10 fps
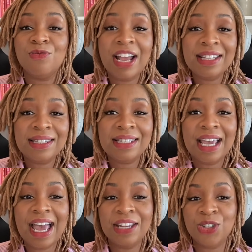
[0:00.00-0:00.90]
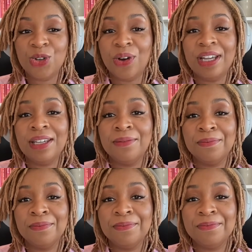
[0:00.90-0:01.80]
rest and joy.
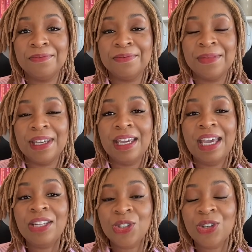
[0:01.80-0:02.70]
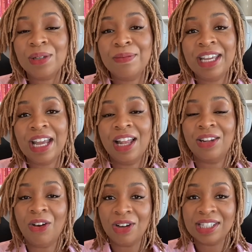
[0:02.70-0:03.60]
It took me a
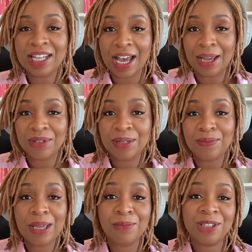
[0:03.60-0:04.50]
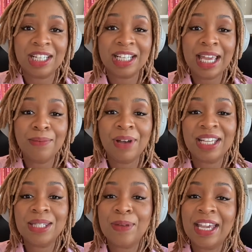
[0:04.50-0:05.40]
long time to be able to claim
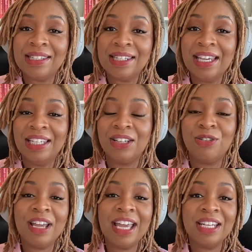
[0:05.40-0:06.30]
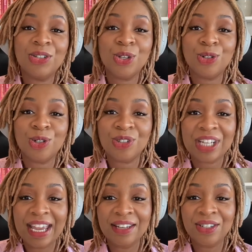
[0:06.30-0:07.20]
my space in creating social
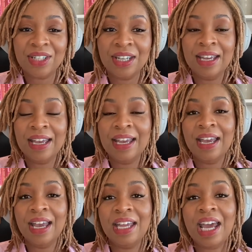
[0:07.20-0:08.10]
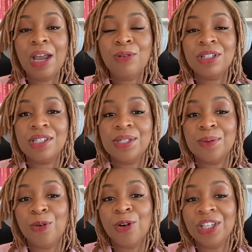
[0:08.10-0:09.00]
change. And I want to
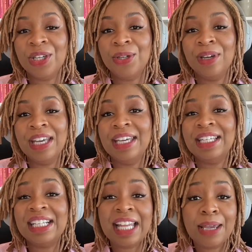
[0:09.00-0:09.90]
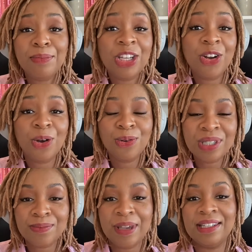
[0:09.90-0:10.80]
support you in claiming your own
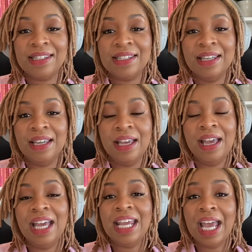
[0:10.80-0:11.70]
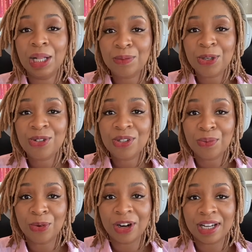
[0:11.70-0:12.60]
space and help you do the
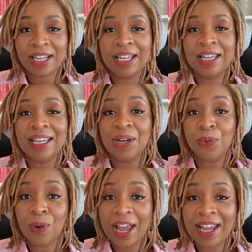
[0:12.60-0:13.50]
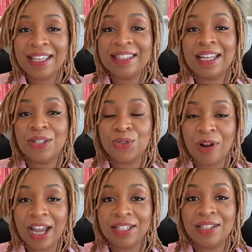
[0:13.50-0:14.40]
work in a way that is
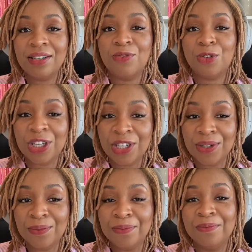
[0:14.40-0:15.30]
right for you.